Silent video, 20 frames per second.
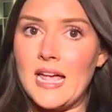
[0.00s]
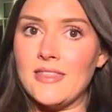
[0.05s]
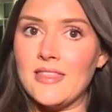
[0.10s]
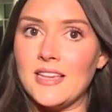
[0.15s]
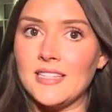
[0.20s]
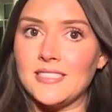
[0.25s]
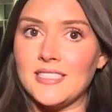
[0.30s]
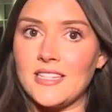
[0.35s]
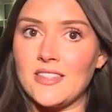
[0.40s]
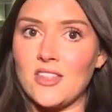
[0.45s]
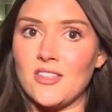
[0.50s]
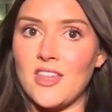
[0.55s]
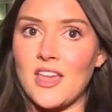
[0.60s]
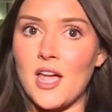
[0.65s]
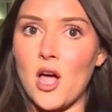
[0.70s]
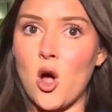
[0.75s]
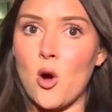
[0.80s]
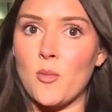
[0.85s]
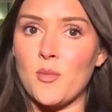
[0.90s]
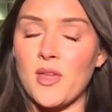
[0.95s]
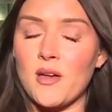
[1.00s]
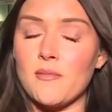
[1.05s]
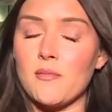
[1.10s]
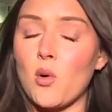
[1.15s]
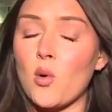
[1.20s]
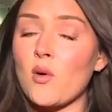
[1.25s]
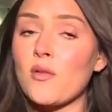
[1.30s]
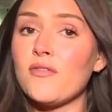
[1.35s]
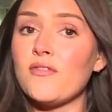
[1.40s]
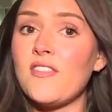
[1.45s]
And they say that they hope that
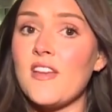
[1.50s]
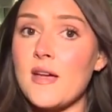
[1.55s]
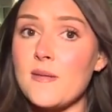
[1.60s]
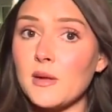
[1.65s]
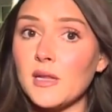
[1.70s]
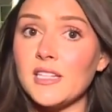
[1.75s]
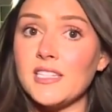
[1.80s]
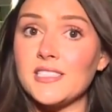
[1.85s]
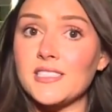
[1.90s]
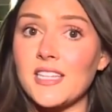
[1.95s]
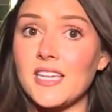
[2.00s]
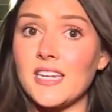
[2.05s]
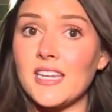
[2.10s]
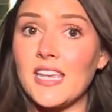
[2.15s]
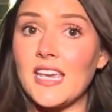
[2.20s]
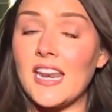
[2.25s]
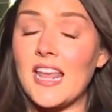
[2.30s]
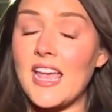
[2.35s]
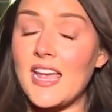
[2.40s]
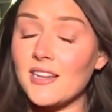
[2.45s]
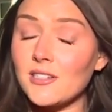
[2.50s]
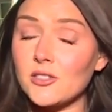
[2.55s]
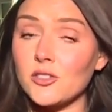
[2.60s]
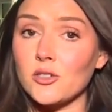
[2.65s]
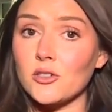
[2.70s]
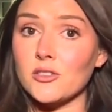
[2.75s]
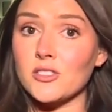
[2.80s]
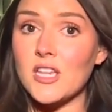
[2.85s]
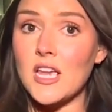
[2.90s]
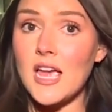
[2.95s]
more families can get
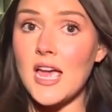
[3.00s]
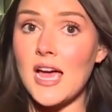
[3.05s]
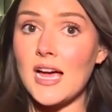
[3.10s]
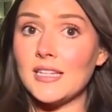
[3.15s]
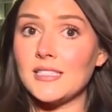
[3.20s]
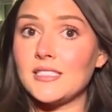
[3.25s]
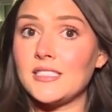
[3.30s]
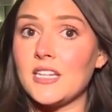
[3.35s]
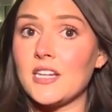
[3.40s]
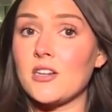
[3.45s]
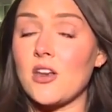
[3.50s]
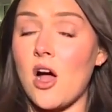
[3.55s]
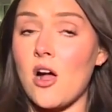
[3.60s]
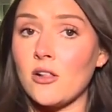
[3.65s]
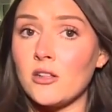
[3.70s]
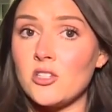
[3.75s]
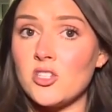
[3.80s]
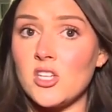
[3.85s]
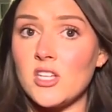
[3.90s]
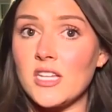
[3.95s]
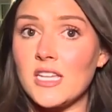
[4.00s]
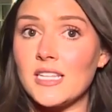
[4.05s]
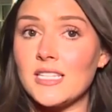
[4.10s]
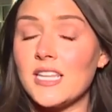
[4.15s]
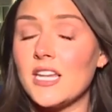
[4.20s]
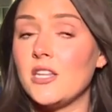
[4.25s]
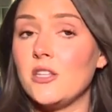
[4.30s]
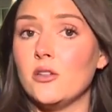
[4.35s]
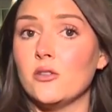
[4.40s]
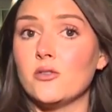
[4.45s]
answers as technology
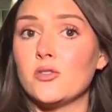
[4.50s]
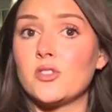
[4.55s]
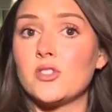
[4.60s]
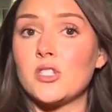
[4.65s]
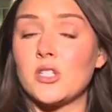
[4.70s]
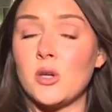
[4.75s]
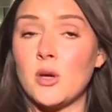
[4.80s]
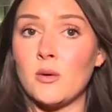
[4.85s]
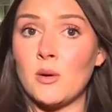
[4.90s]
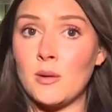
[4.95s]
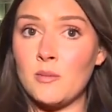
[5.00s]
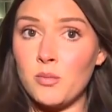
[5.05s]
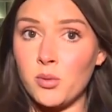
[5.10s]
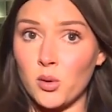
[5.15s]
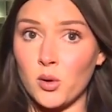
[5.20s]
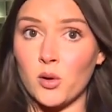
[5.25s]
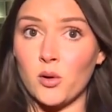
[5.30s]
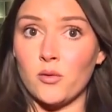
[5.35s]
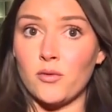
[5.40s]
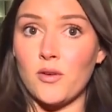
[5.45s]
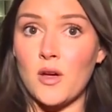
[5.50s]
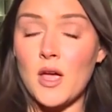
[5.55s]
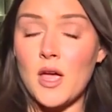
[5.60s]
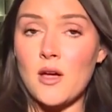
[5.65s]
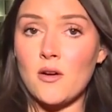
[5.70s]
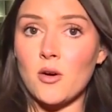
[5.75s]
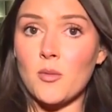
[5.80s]
continues to improve.